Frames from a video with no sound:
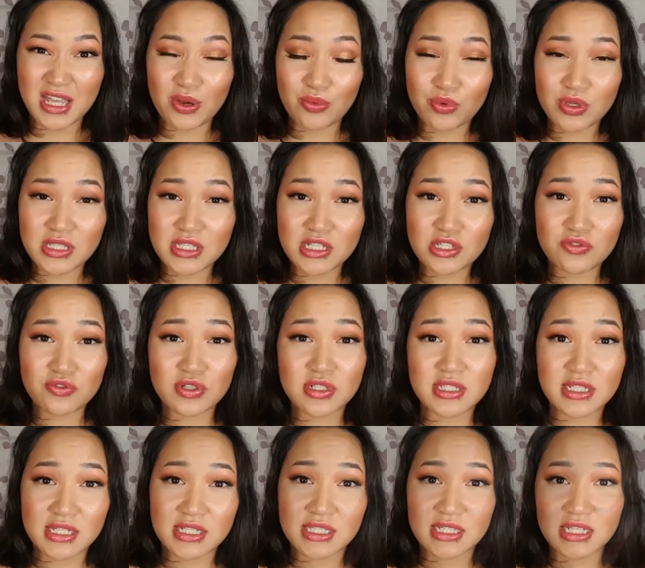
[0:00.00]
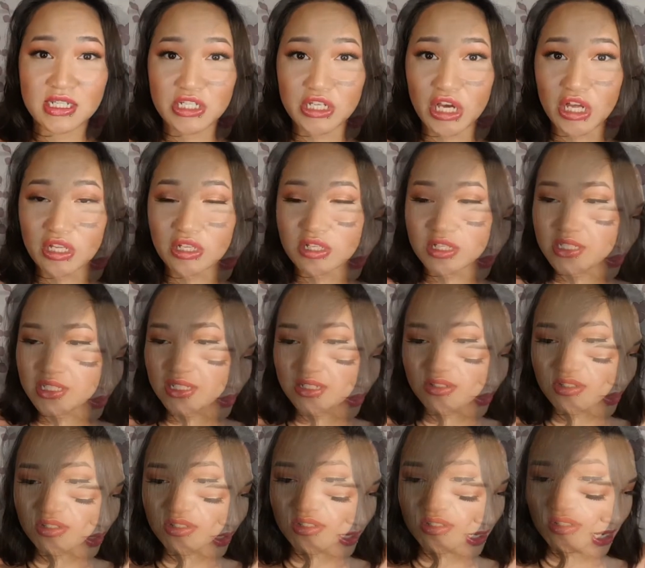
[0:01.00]
And that retails for $16. And
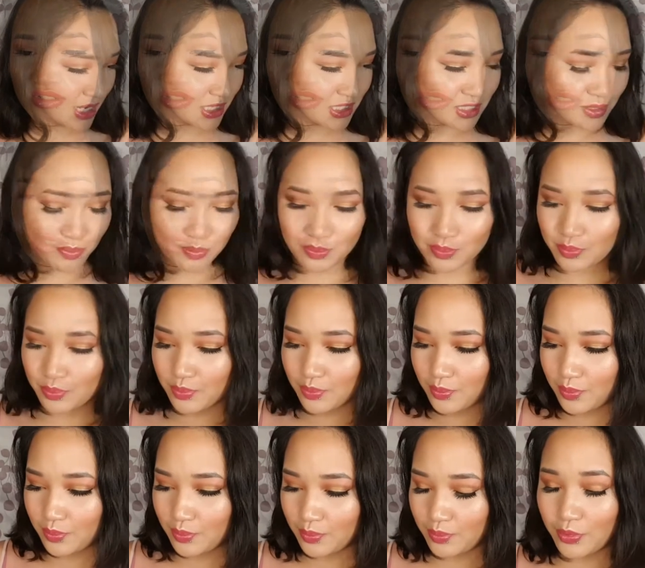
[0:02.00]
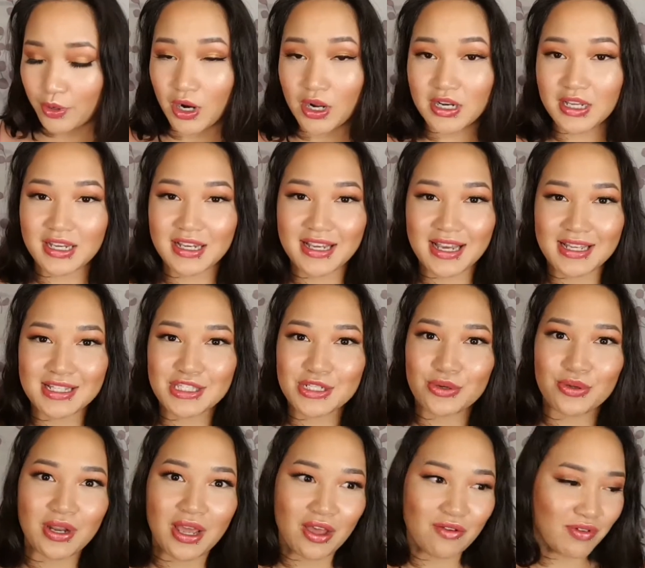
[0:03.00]
the next product I
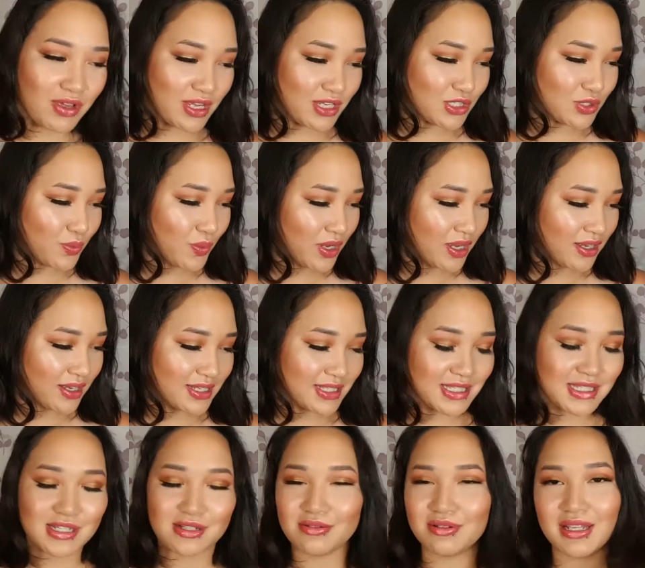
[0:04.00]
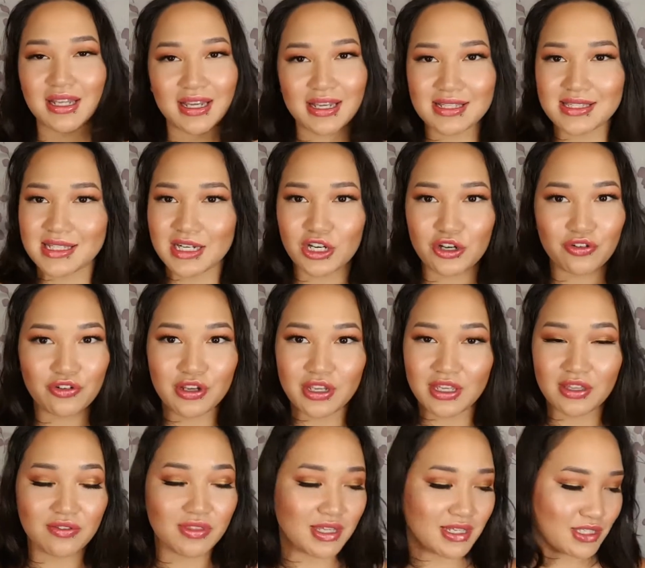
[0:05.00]
don't have as well, because like I said, I already
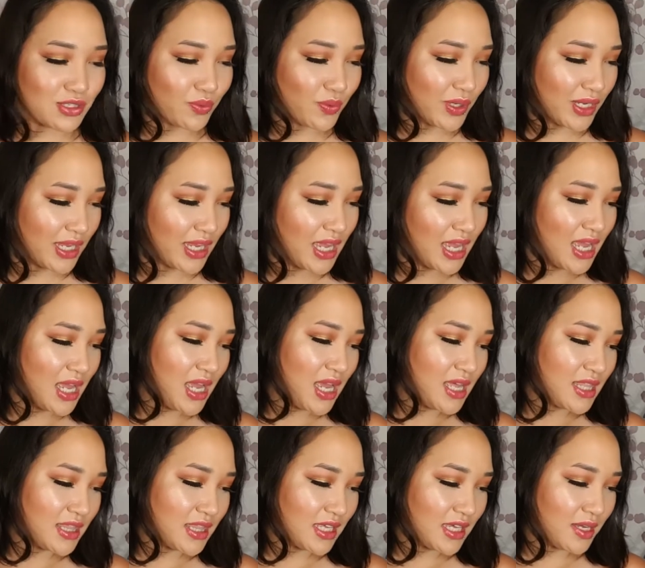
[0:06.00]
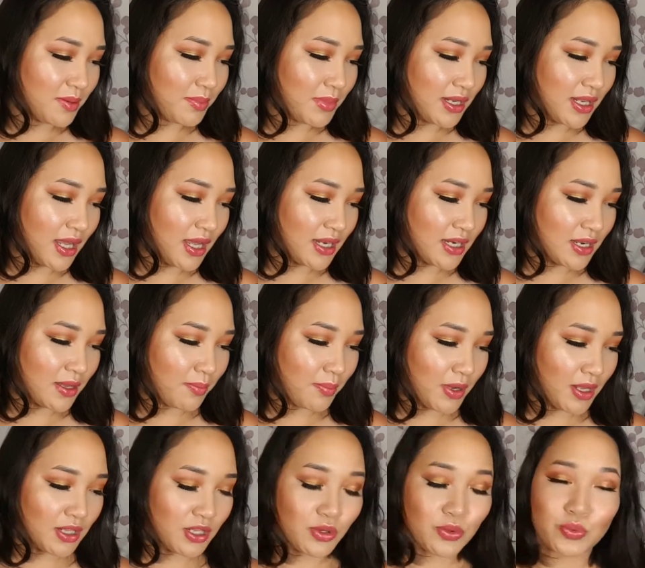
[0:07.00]
give these away, the Milani
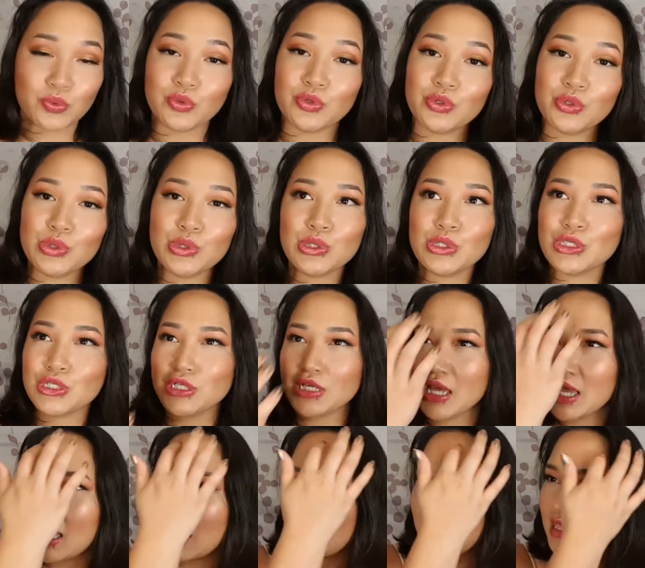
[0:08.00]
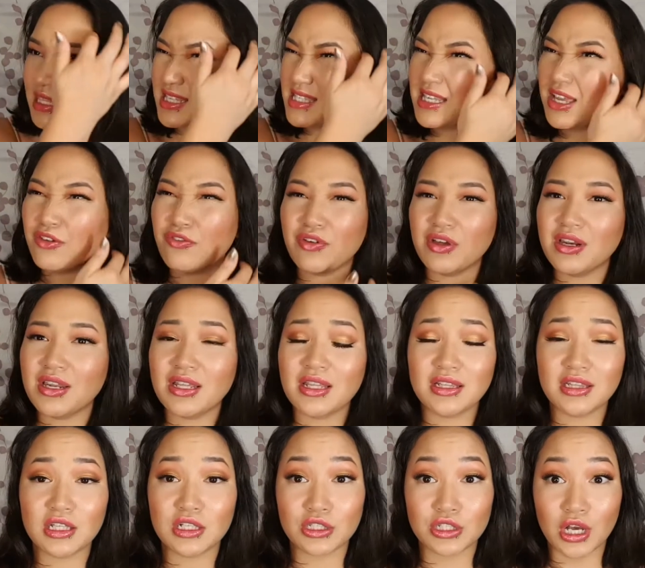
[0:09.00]
Bella Rouge, and this I found out
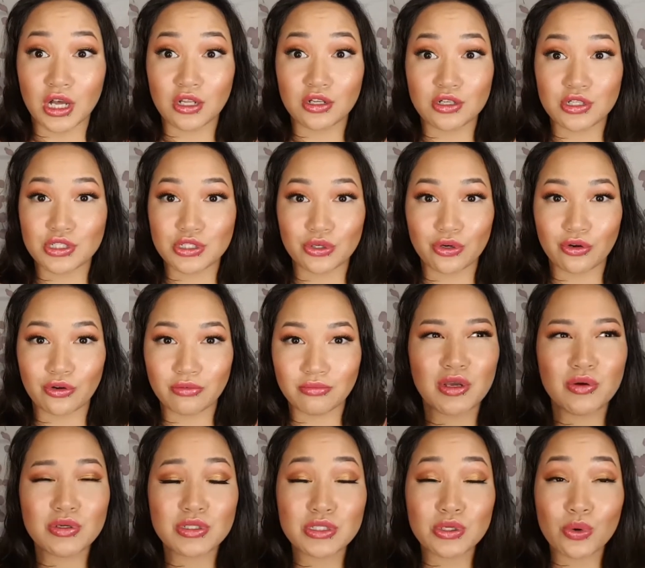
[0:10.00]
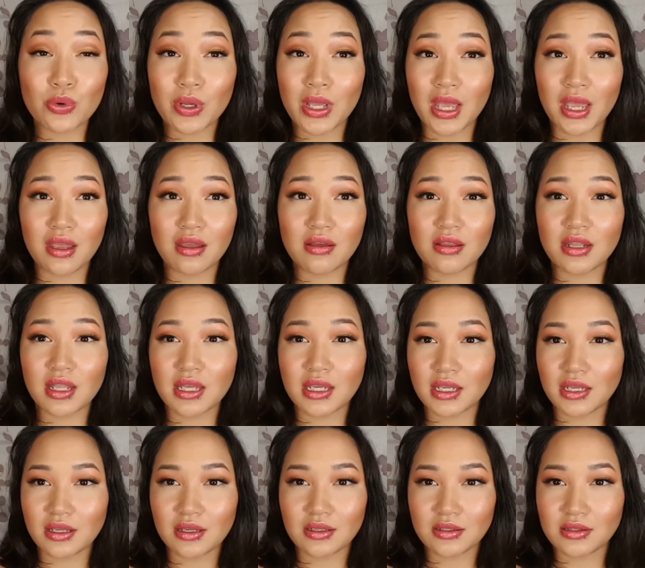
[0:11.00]
at the dollar store. It was okay.
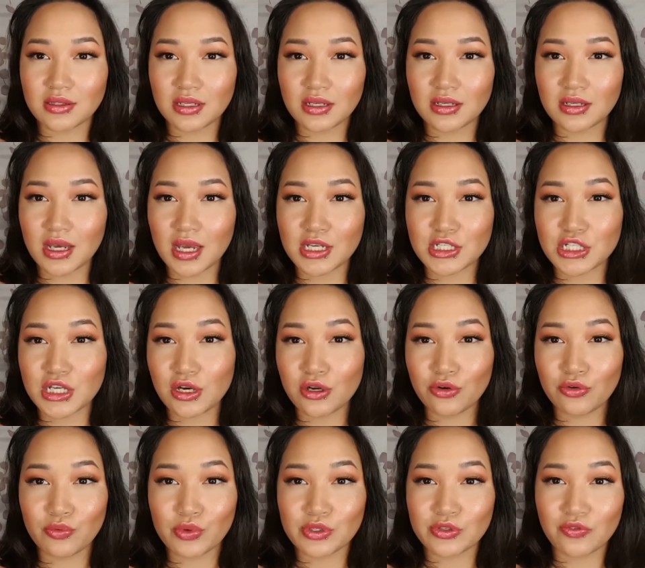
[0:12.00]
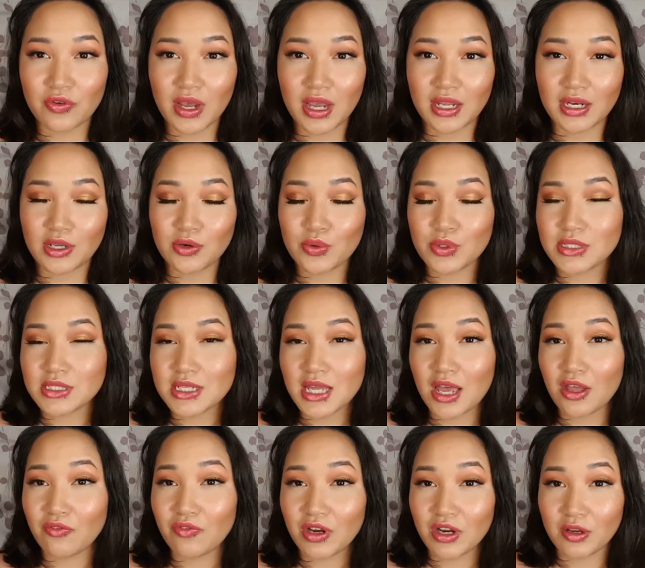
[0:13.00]
Like, the eyeshadow was fine. It was
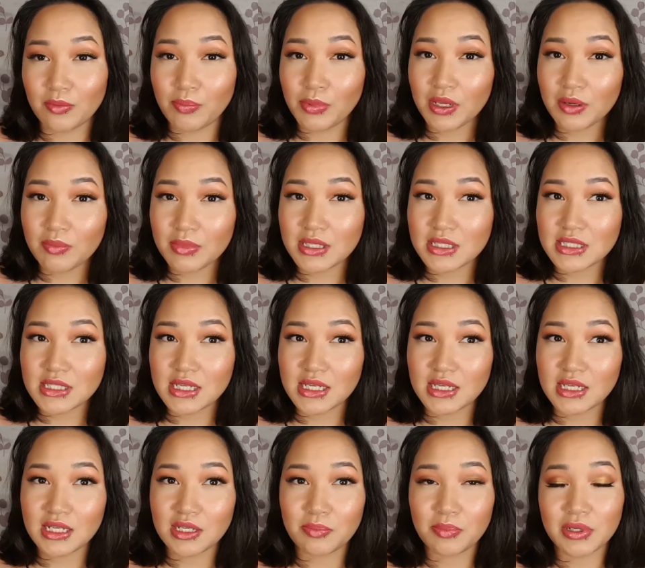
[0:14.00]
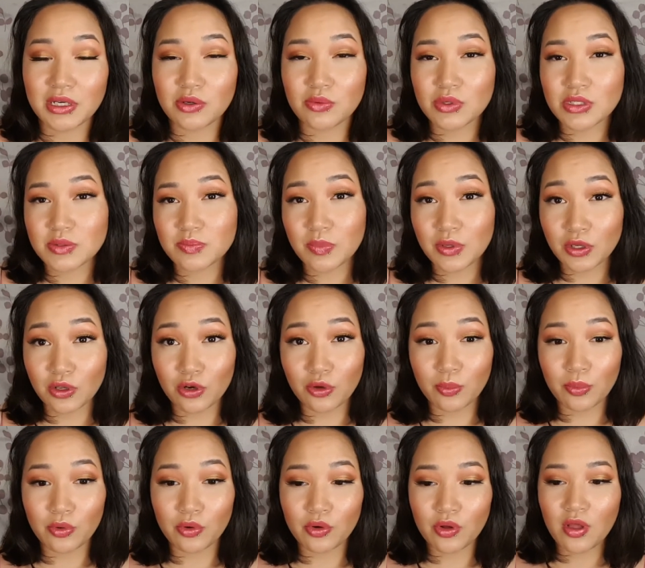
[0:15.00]
not very pigmented, but it was
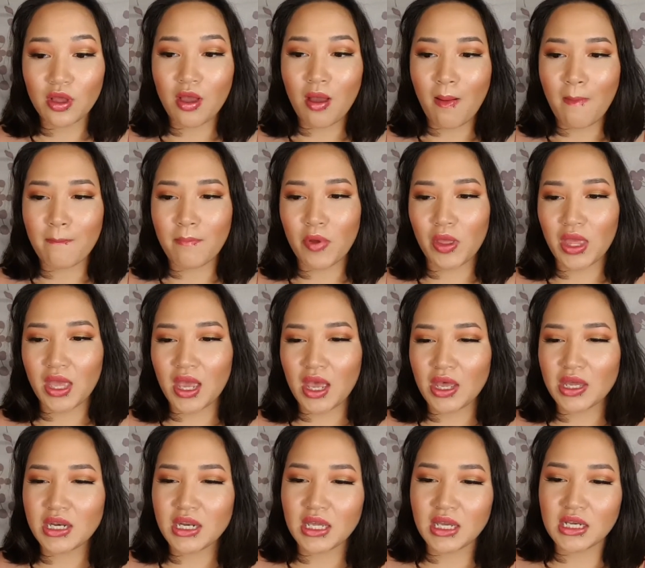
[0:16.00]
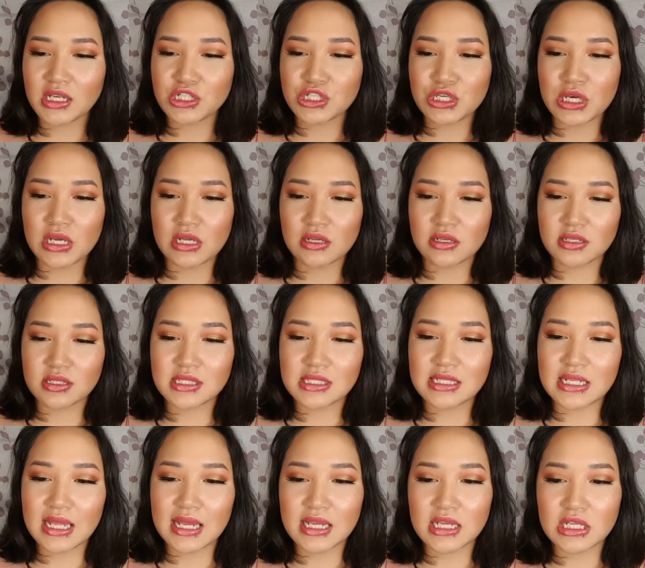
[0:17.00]
buildable, but it had like a
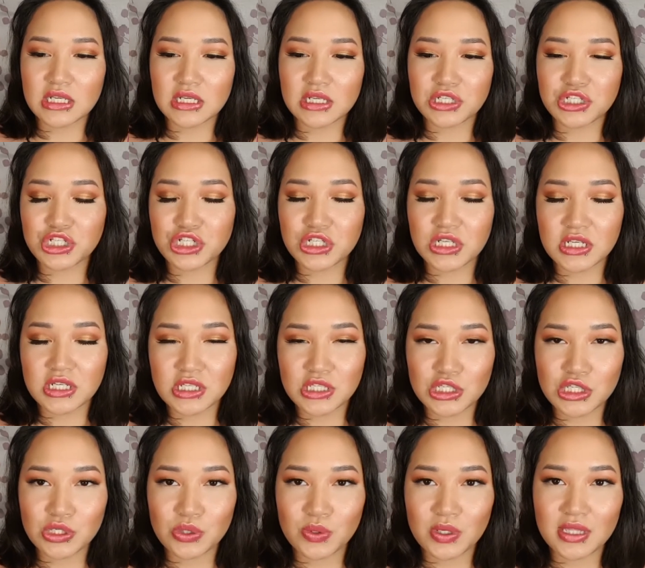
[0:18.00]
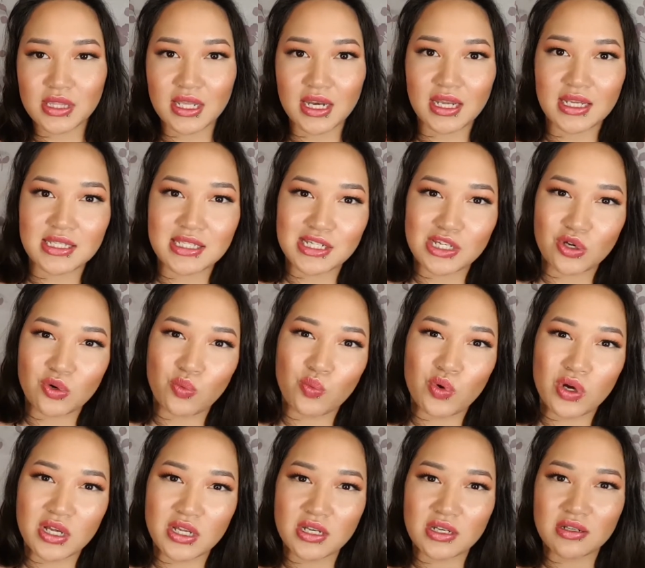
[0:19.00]
slight sheen to it that I didn't
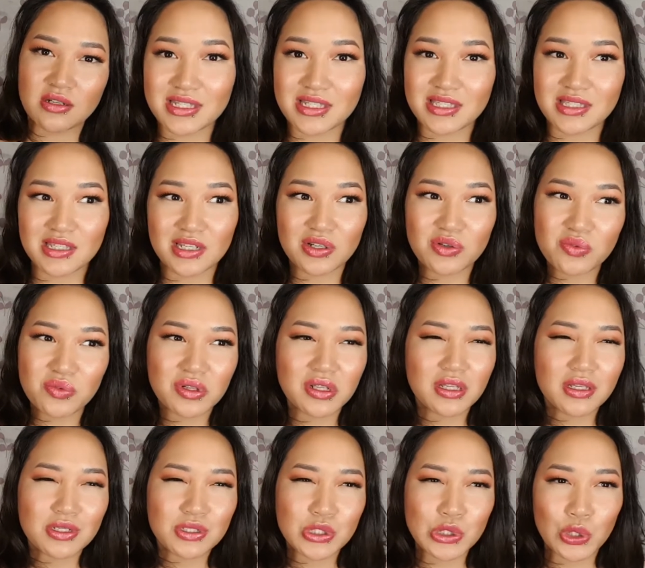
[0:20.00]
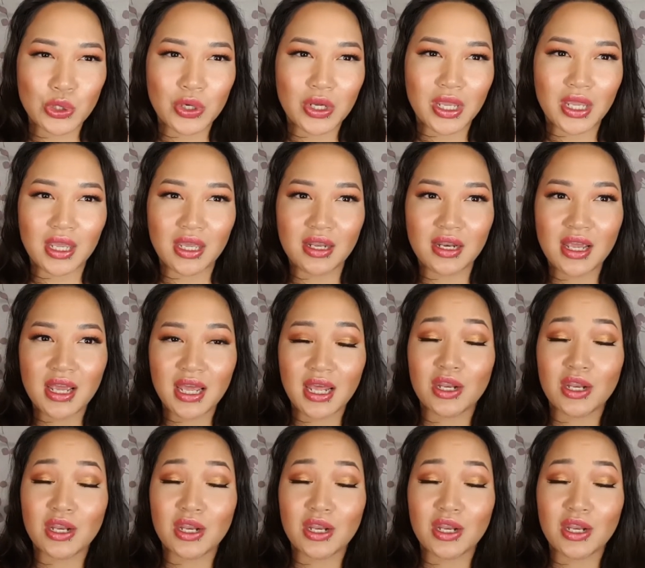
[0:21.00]
want. I just didn't really enjoy it.